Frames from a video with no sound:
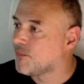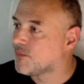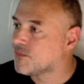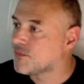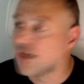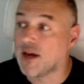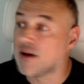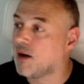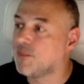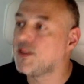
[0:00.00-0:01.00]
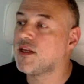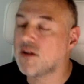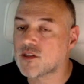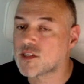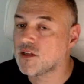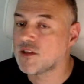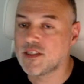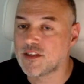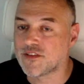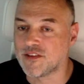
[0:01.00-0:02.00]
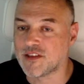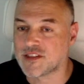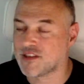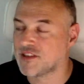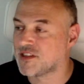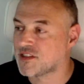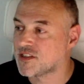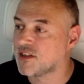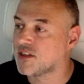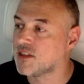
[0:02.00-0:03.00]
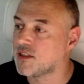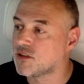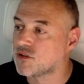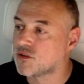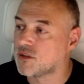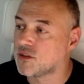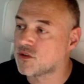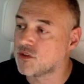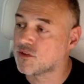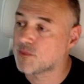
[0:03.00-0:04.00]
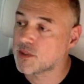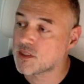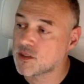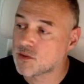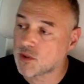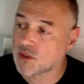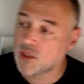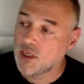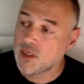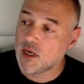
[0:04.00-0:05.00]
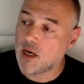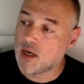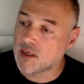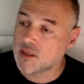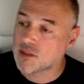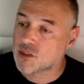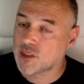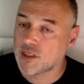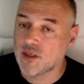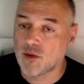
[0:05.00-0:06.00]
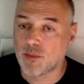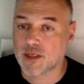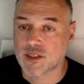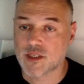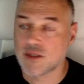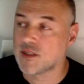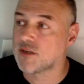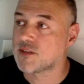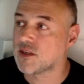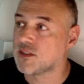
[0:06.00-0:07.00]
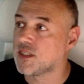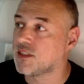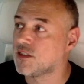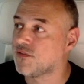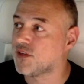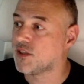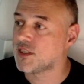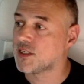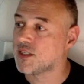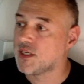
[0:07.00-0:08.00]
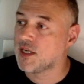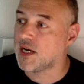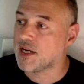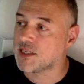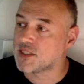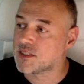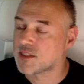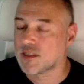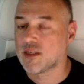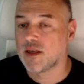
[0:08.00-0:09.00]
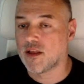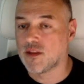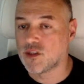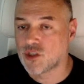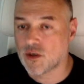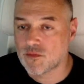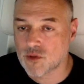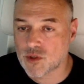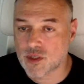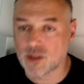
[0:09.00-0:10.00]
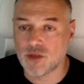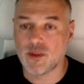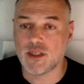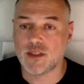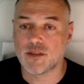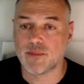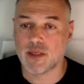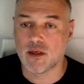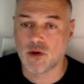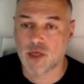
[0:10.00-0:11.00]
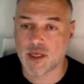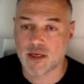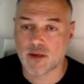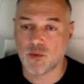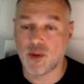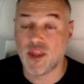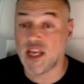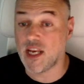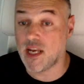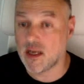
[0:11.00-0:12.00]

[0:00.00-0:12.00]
Yeah, I mean, they are slightly different. That's certainly the truth. But this is what she or Blake Snyder has identified as the genres that you need to be looking at within